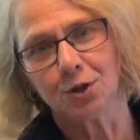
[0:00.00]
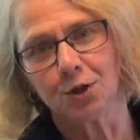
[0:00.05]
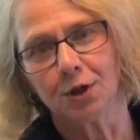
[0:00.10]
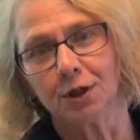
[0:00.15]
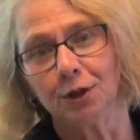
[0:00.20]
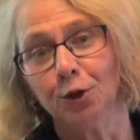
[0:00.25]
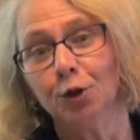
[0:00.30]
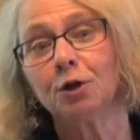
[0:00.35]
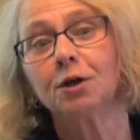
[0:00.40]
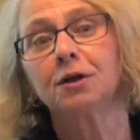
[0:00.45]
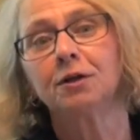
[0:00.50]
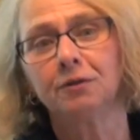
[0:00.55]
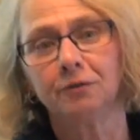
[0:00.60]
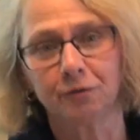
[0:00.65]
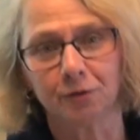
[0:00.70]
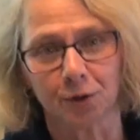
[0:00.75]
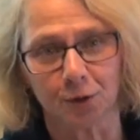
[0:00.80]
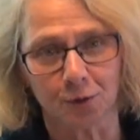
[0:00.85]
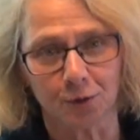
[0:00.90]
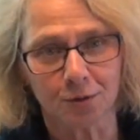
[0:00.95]
You can look
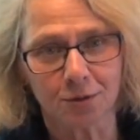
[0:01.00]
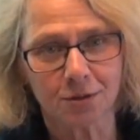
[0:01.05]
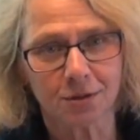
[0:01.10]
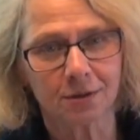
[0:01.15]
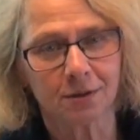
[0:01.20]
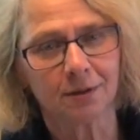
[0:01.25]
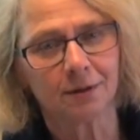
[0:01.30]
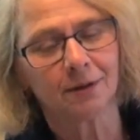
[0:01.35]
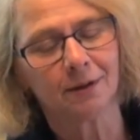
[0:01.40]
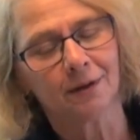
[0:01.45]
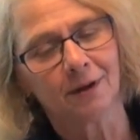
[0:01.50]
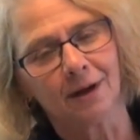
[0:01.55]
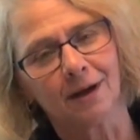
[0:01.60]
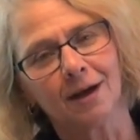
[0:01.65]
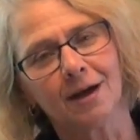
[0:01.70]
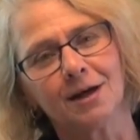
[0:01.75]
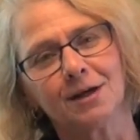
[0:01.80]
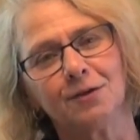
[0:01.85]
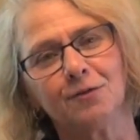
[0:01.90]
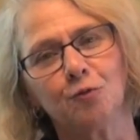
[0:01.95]
confused and
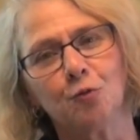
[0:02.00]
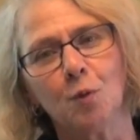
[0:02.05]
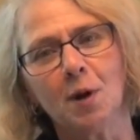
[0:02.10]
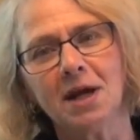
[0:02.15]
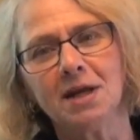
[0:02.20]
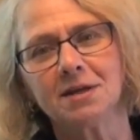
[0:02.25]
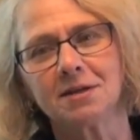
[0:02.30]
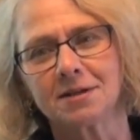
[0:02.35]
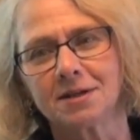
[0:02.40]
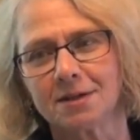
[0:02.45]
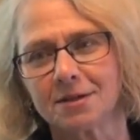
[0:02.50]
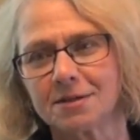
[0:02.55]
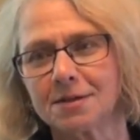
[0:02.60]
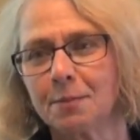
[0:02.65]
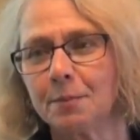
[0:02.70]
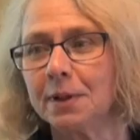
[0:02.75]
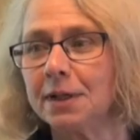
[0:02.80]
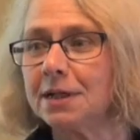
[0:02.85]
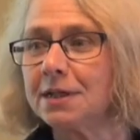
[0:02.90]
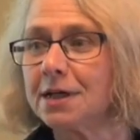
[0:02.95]
kind of wait until
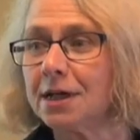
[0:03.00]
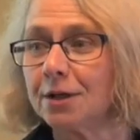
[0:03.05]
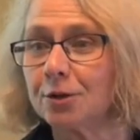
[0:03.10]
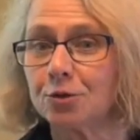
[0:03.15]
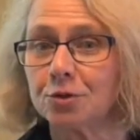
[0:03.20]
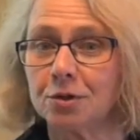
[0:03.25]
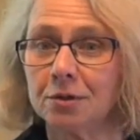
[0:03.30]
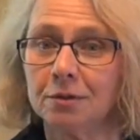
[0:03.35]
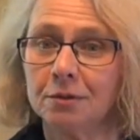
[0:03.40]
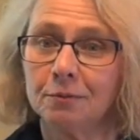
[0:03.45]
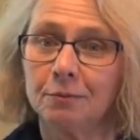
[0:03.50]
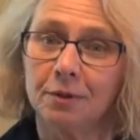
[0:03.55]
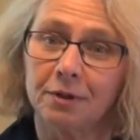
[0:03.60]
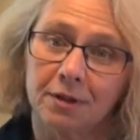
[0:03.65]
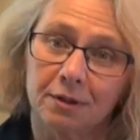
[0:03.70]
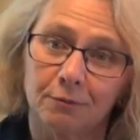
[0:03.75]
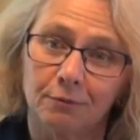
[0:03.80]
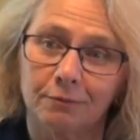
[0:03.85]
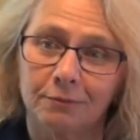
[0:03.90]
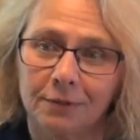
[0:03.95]
somebody tells you
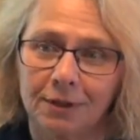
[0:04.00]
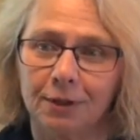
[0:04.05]
what, the,